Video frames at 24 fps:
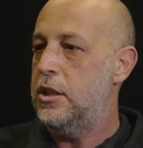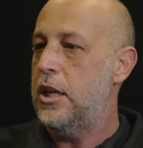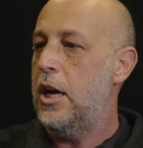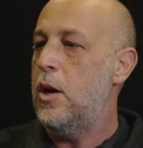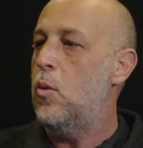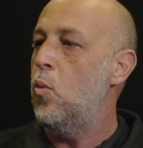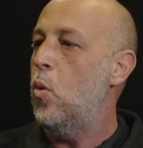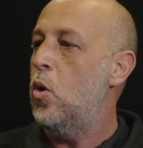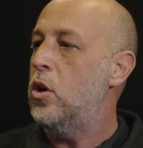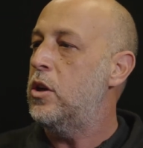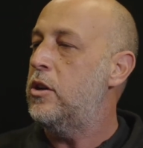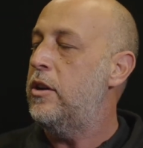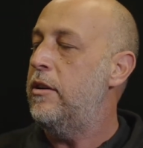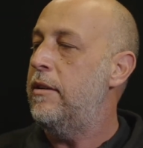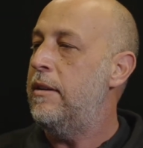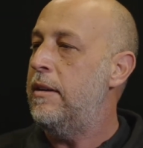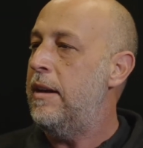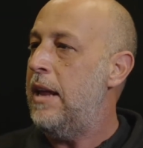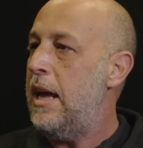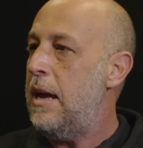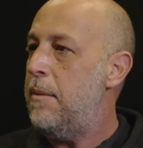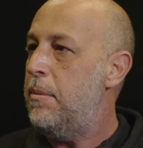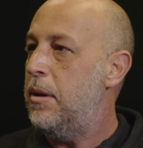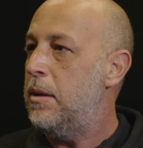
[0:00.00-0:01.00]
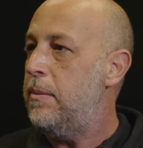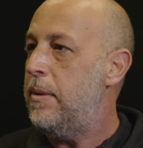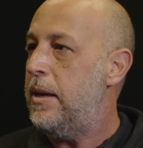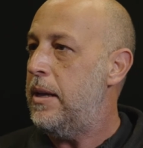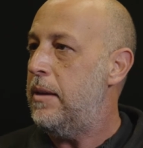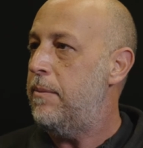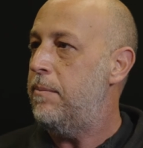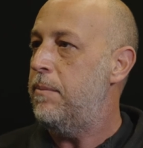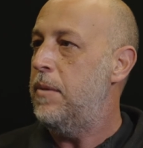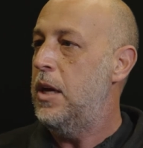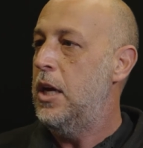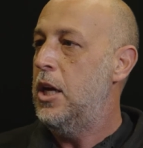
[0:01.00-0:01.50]
They want to enable
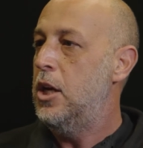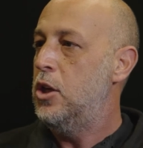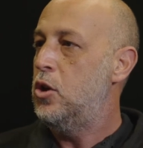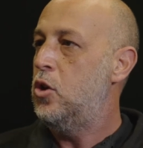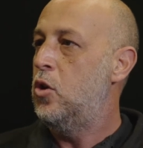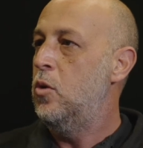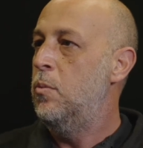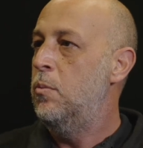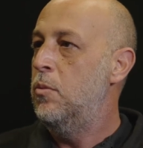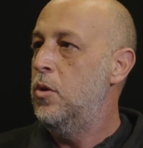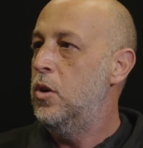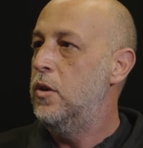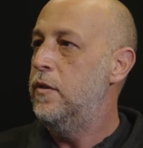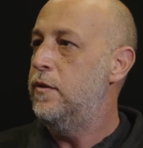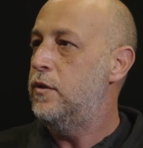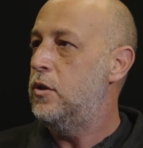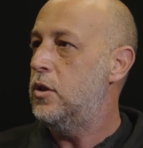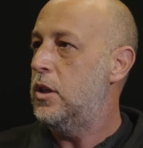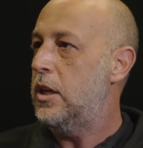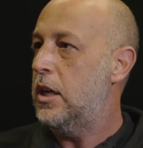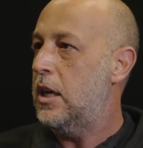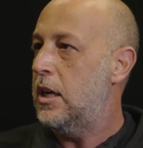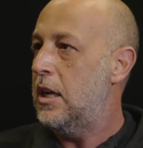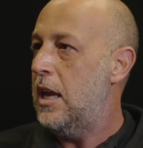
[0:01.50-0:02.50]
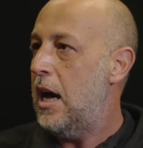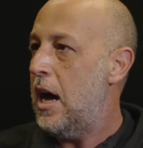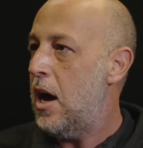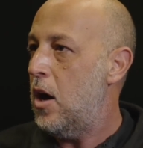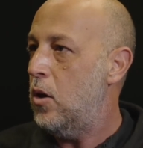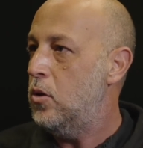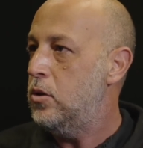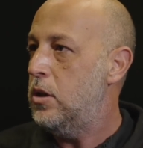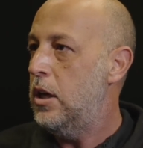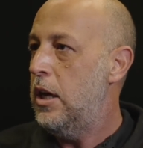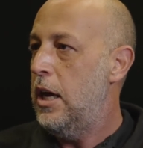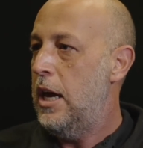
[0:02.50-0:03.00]
them to move to the
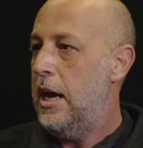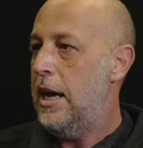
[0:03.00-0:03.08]
cloud